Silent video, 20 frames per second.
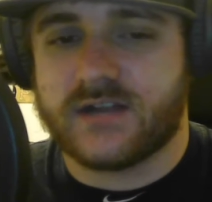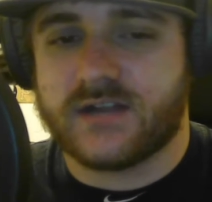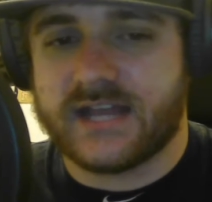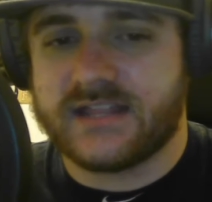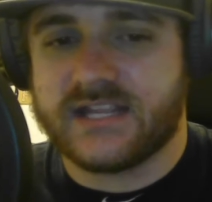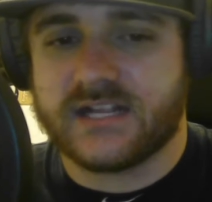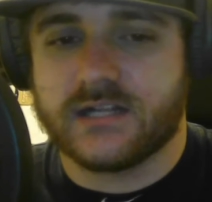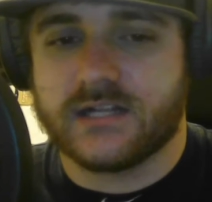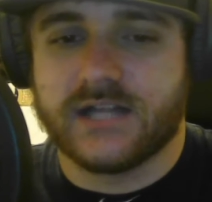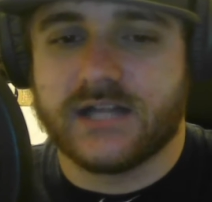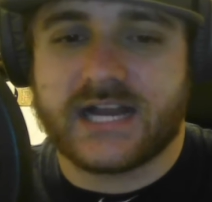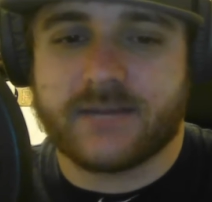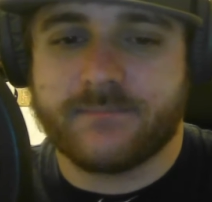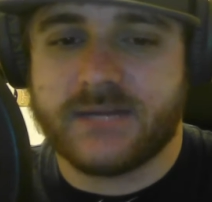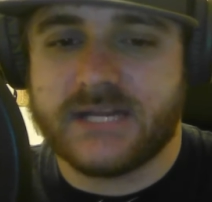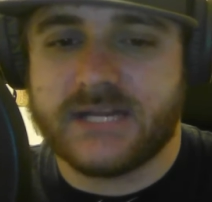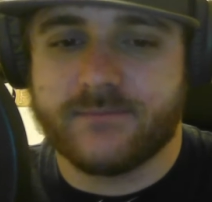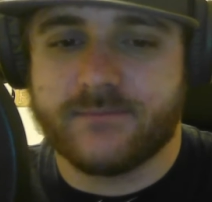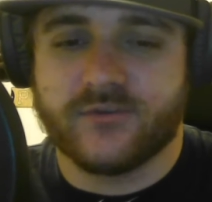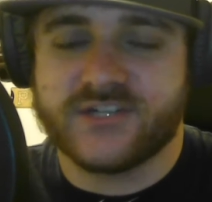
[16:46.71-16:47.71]
I think a lot of
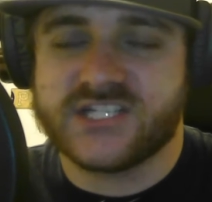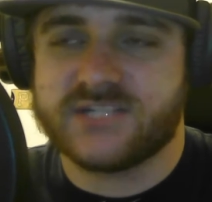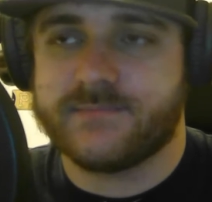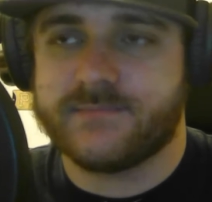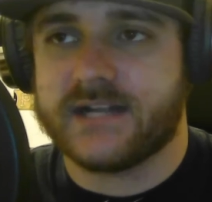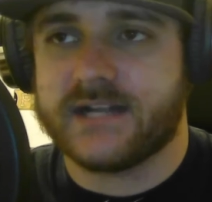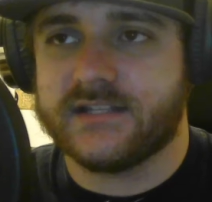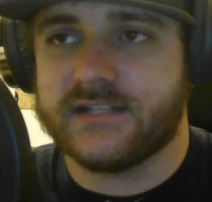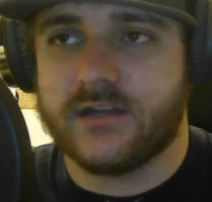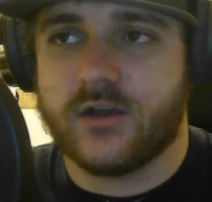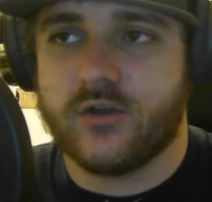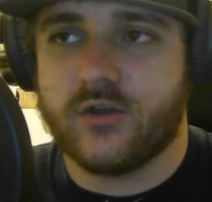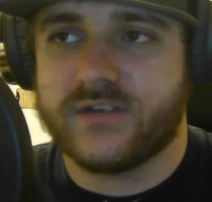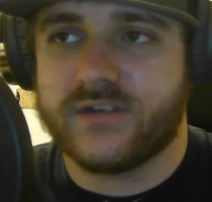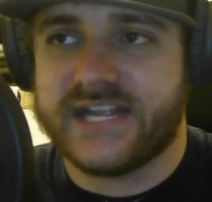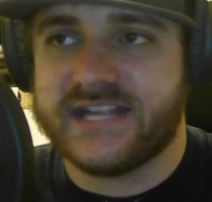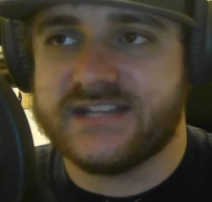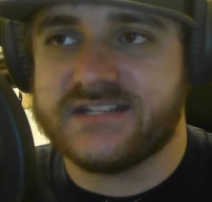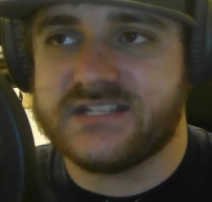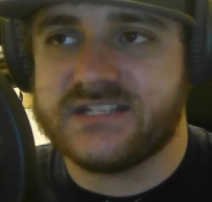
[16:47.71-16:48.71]
people expected
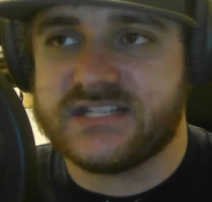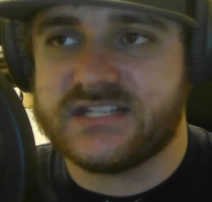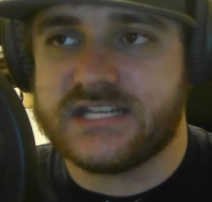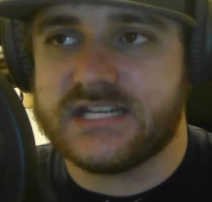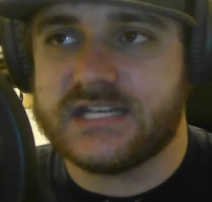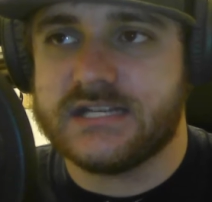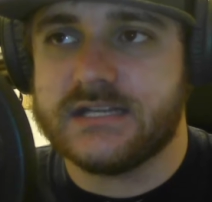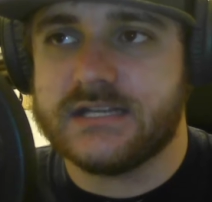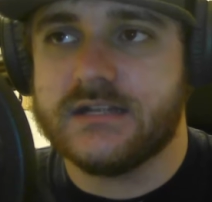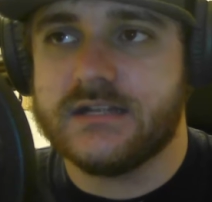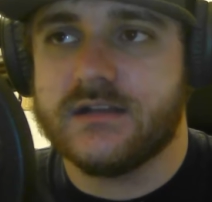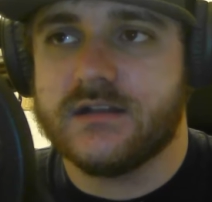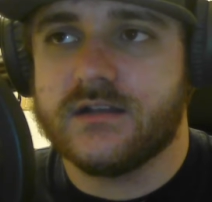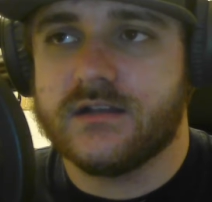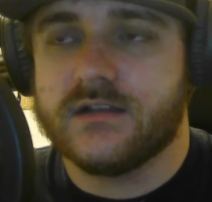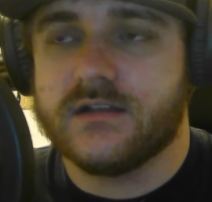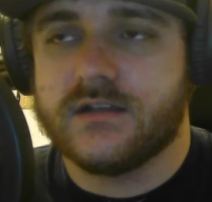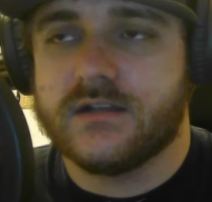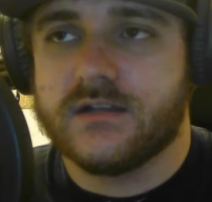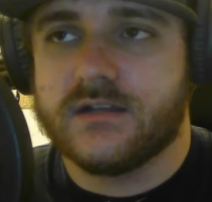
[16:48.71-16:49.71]
OKC
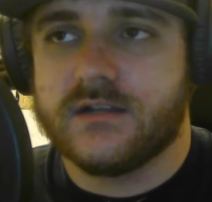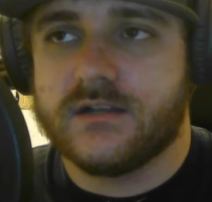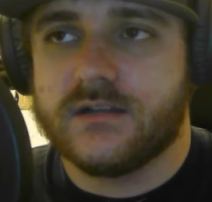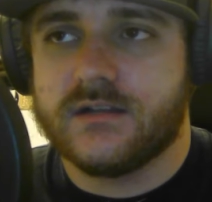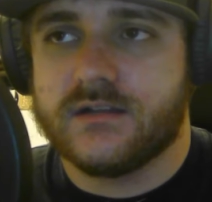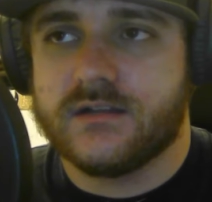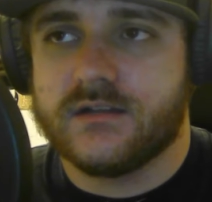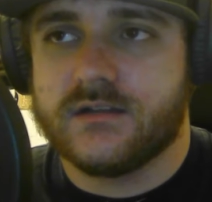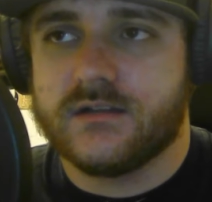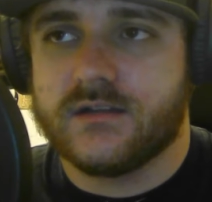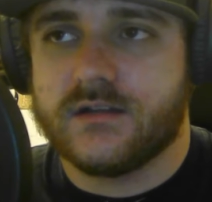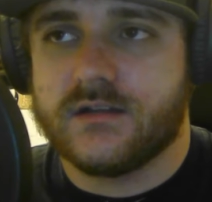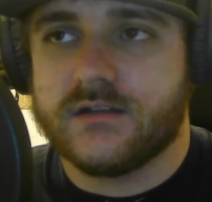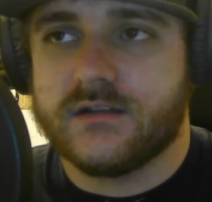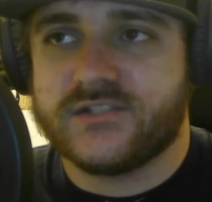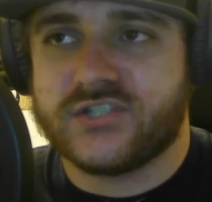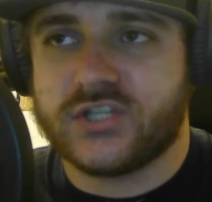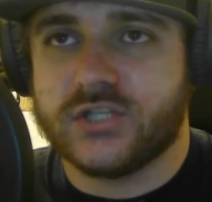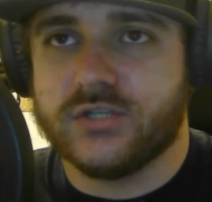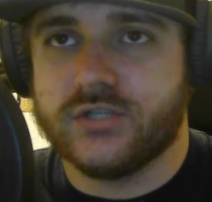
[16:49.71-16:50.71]

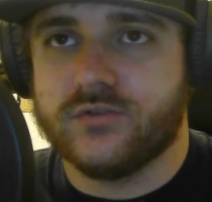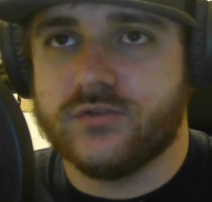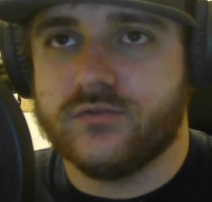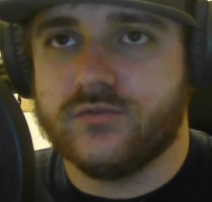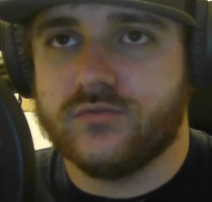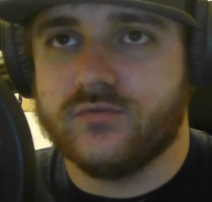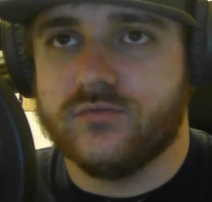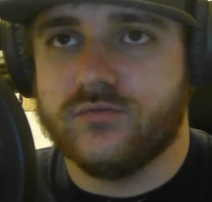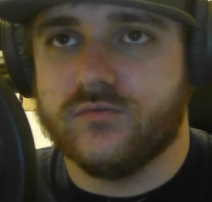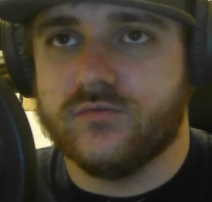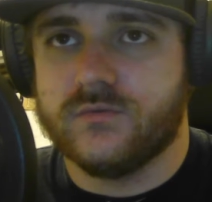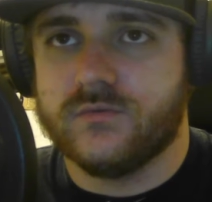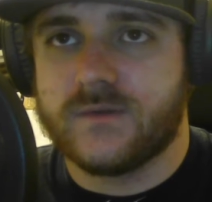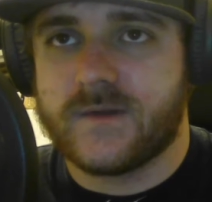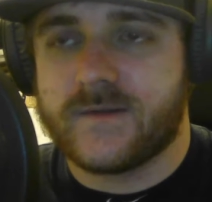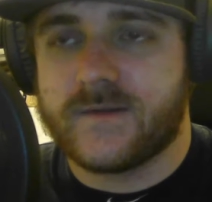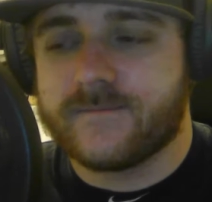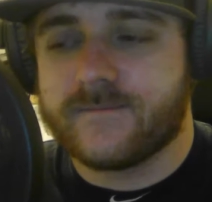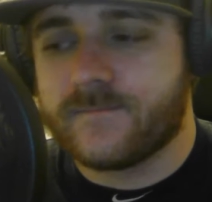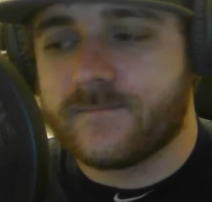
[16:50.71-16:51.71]
to,
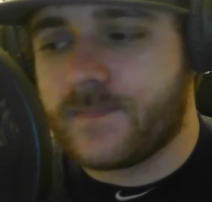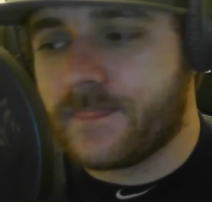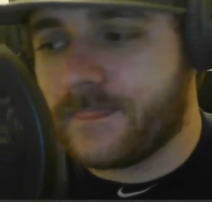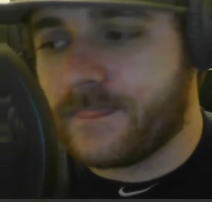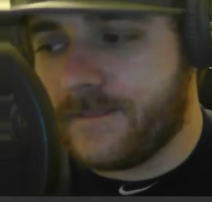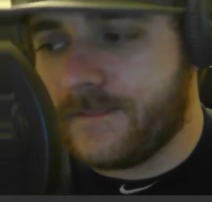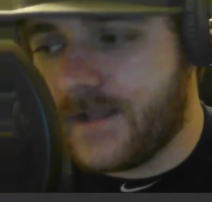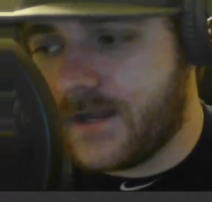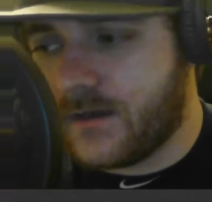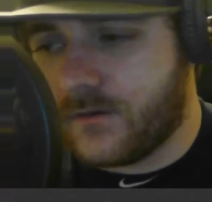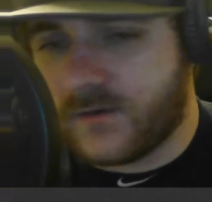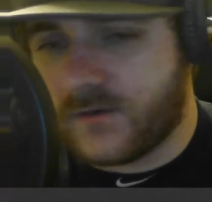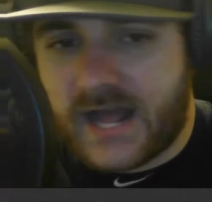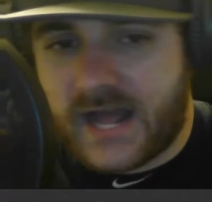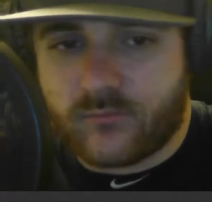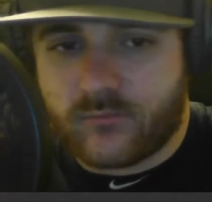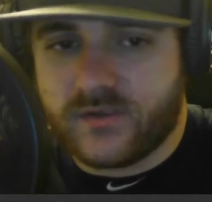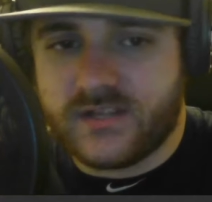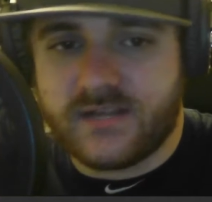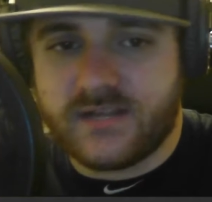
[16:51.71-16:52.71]

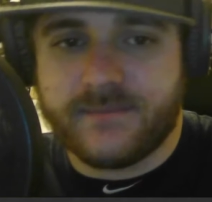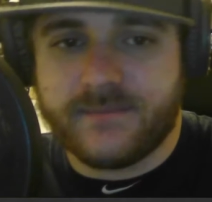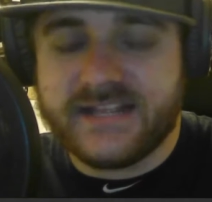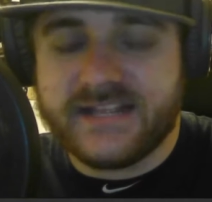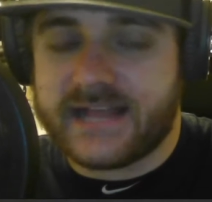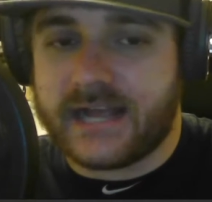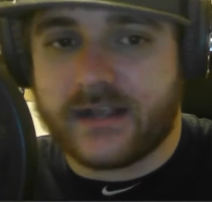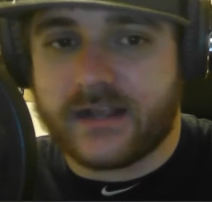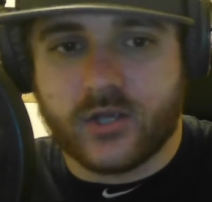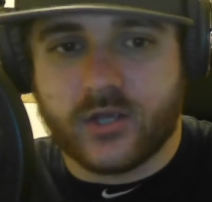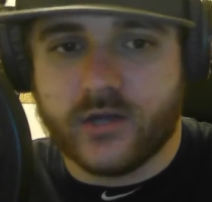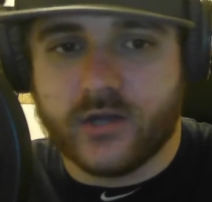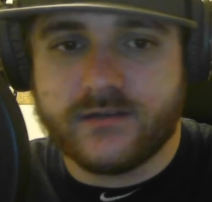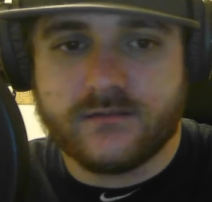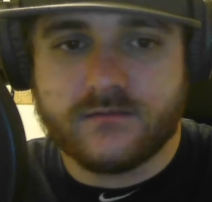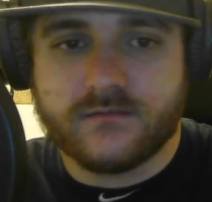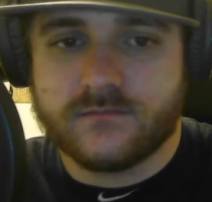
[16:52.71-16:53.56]
not really be that good.